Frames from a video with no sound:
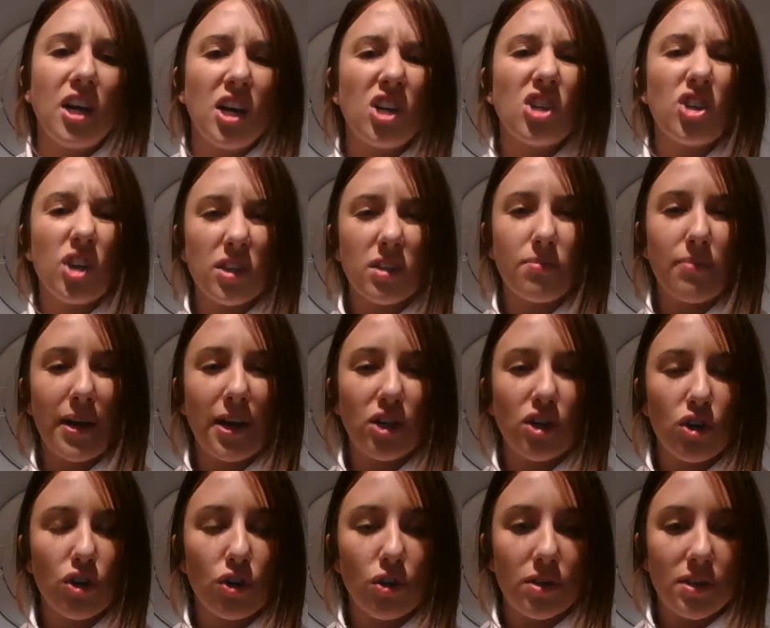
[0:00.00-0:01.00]
Just make
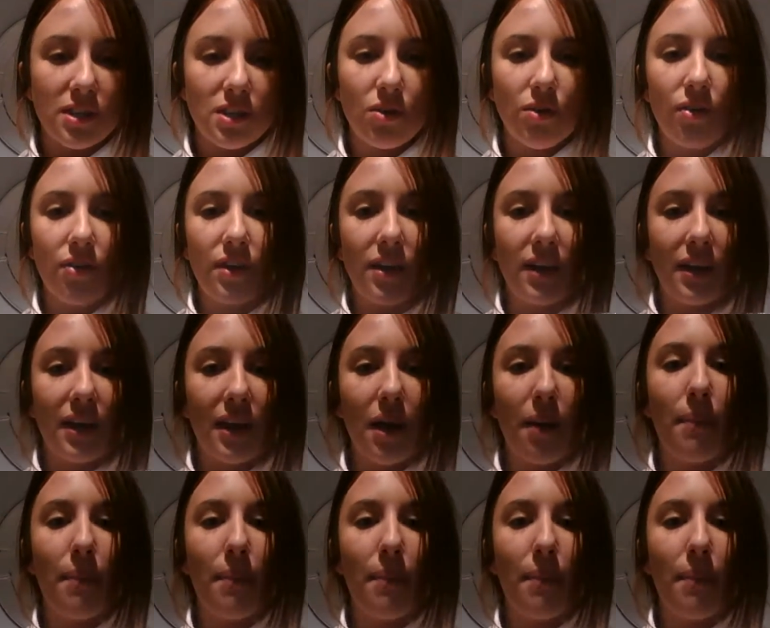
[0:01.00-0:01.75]
sure you're still thinking